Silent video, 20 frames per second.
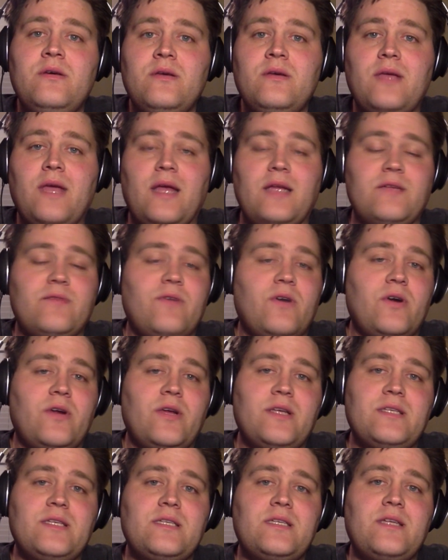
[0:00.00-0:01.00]
Can't have already
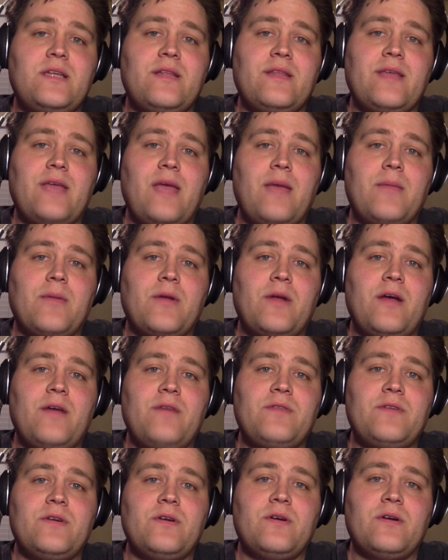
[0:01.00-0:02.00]
existed on the Game
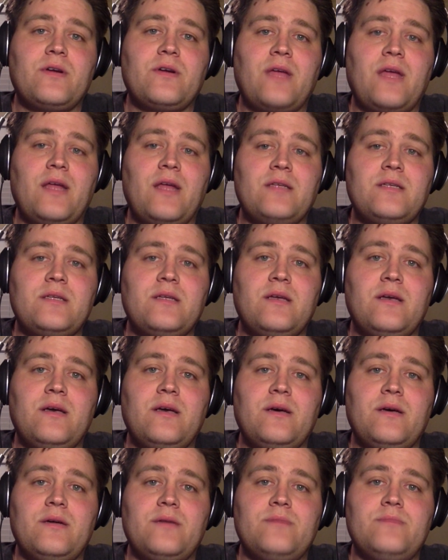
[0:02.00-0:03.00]
Crafter. Can't,
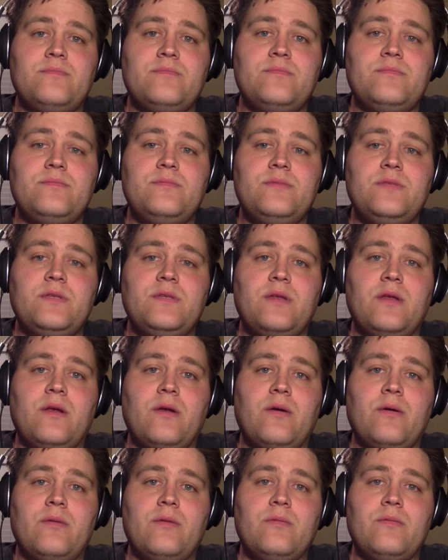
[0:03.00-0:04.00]
you
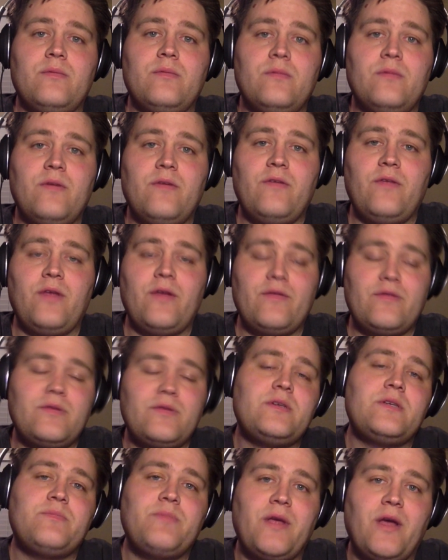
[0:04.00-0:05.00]
know, you have to
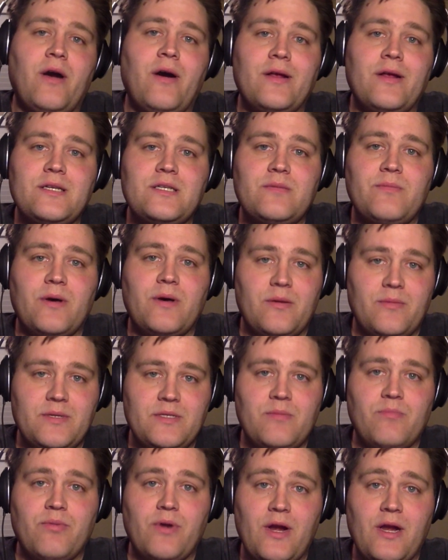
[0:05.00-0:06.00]
just be honest about it. But
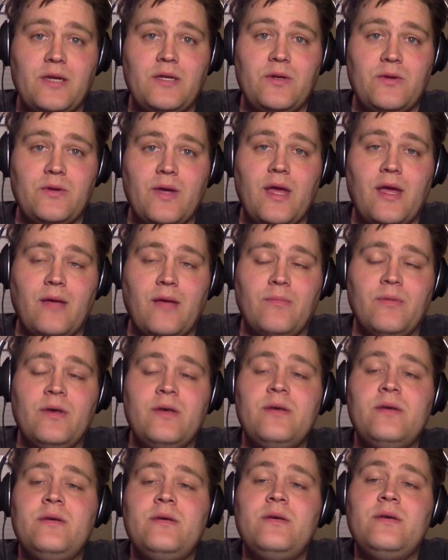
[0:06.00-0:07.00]
it's a brand new game.
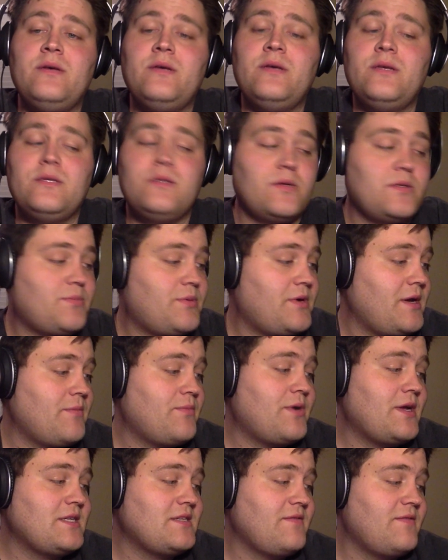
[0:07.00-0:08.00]
So it's pretty
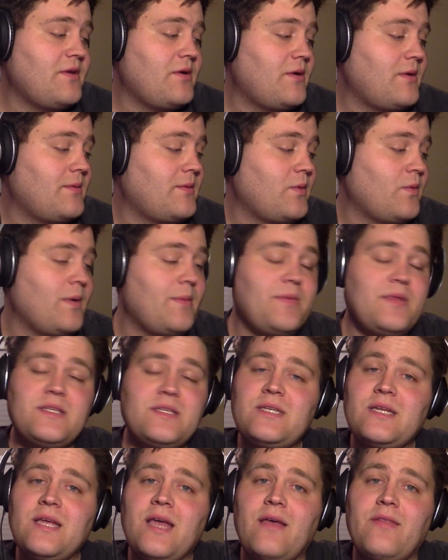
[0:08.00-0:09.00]
impressive they were able to whip this
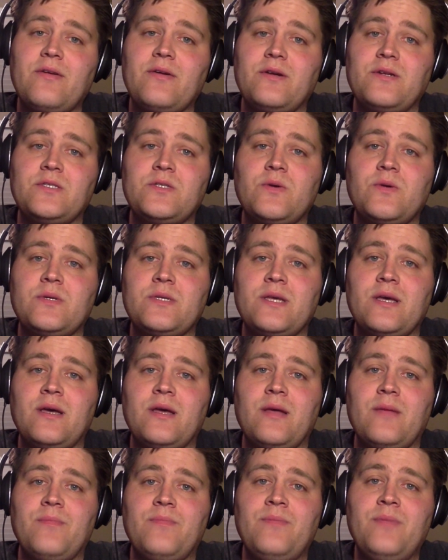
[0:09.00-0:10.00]
together in a short
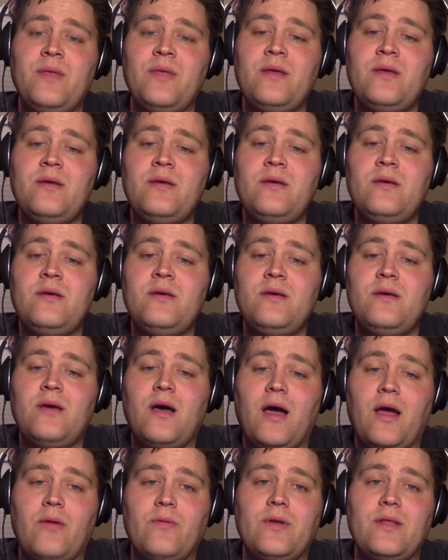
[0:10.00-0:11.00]
time.
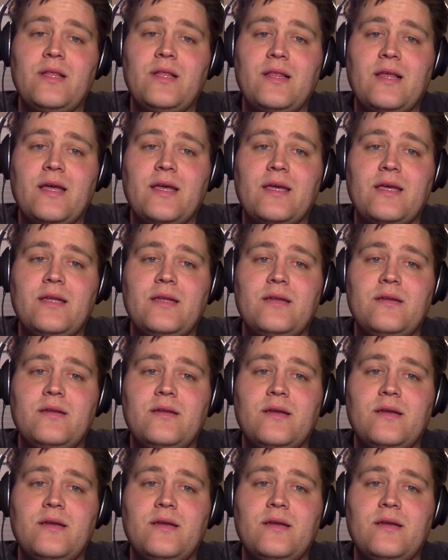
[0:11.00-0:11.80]
I really like it.